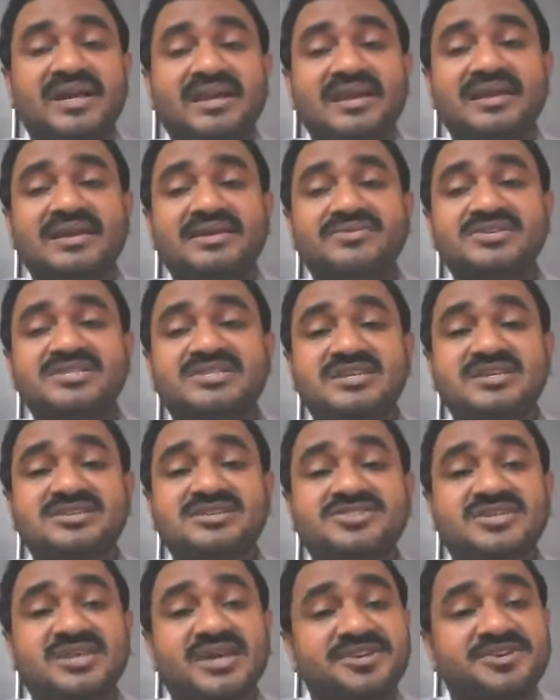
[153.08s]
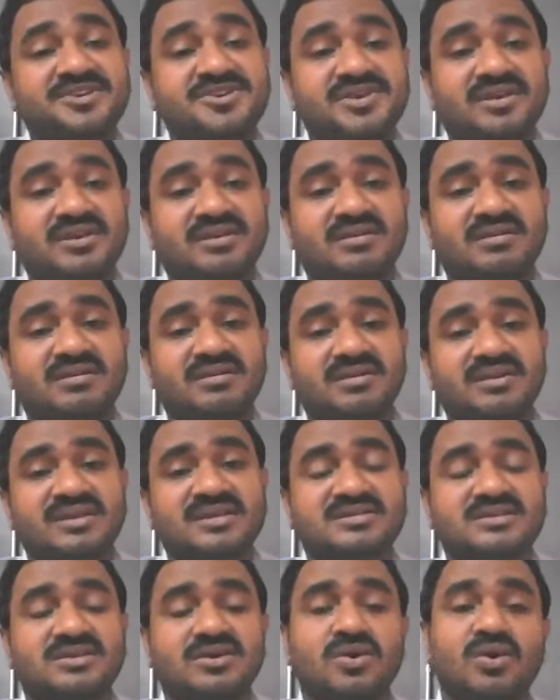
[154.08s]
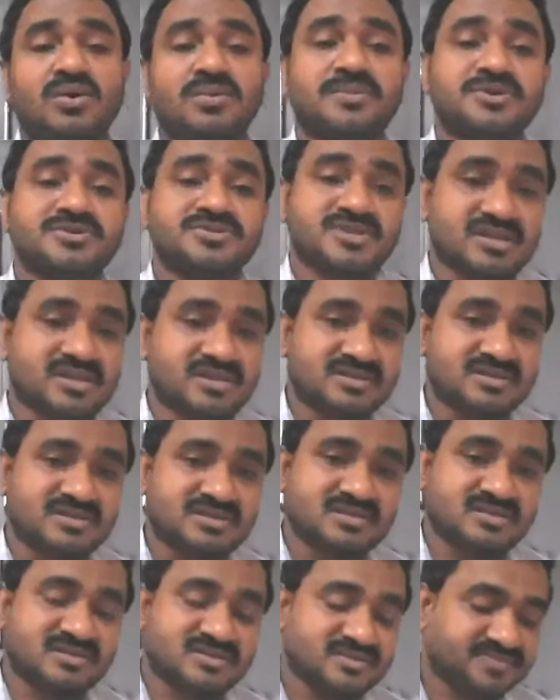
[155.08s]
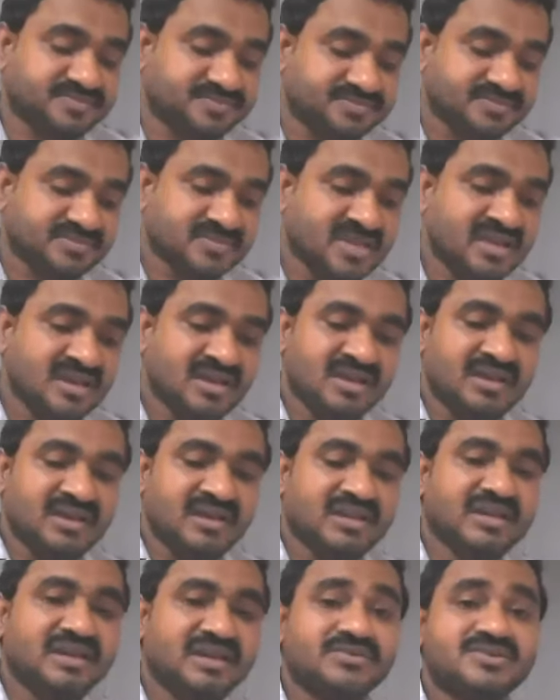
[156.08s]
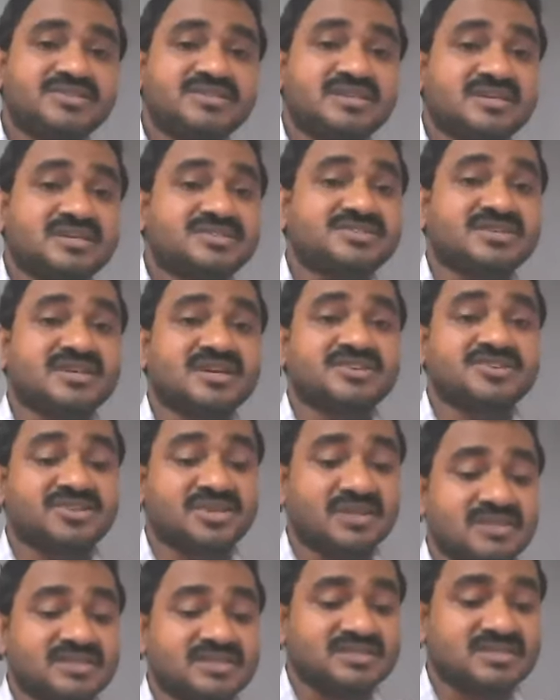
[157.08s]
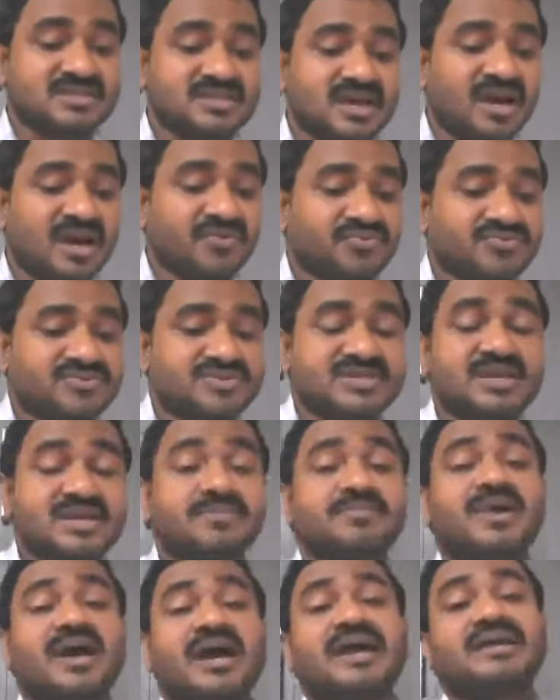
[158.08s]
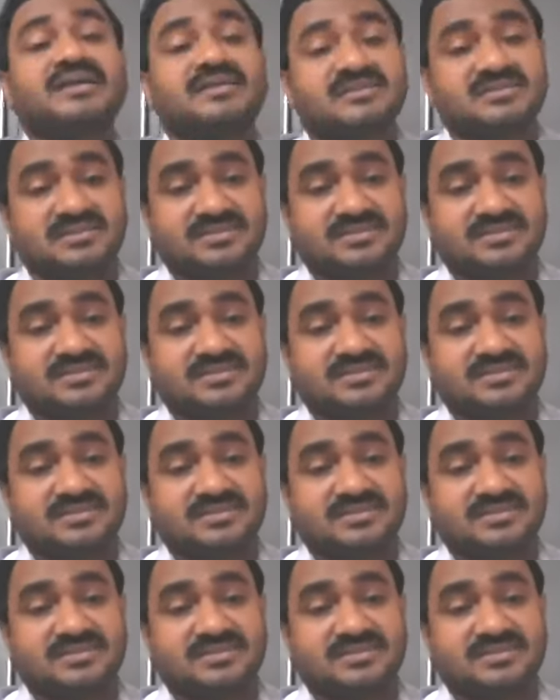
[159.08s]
linguistic structure is homogeneous. Linguistic structure is of same kind.